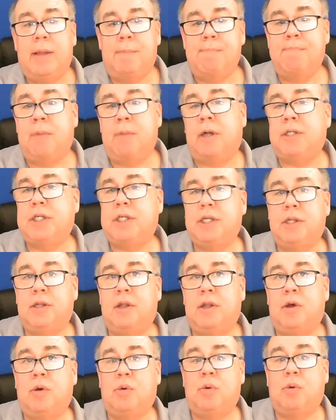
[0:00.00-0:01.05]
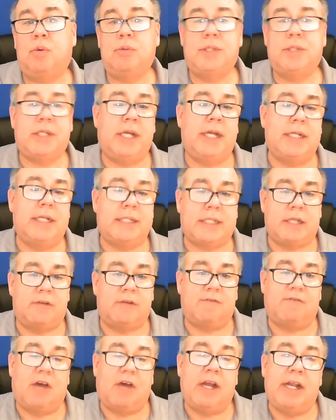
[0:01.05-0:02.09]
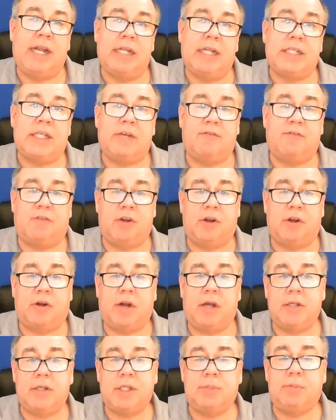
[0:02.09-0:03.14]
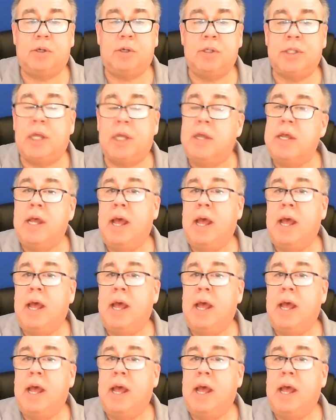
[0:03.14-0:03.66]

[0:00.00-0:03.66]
merchant loans, instant financing for your customers,